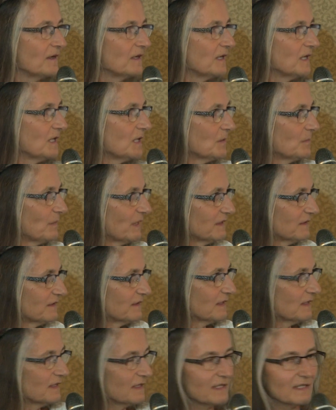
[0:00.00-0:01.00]

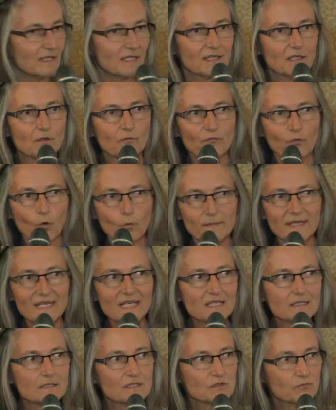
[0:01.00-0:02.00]
For
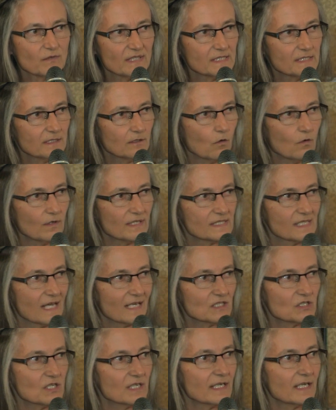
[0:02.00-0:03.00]
me, the Swiss law is
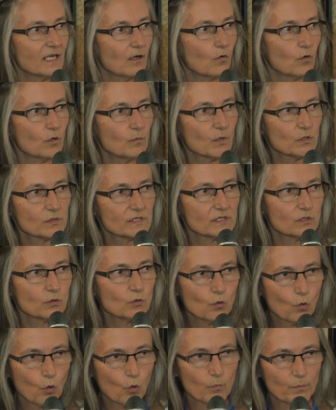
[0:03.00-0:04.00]
actually almost
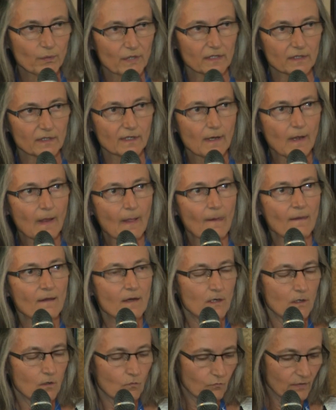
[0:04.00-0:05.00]
too open.
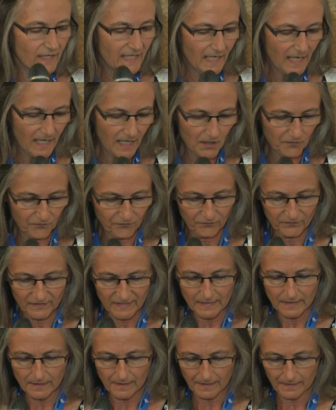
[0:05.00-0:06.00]
We have
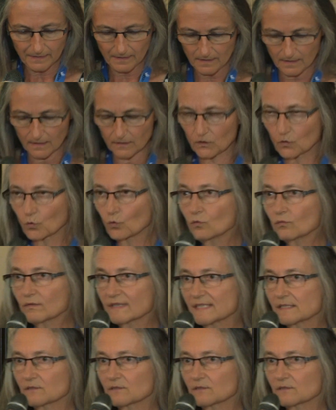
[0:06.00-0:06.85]
these two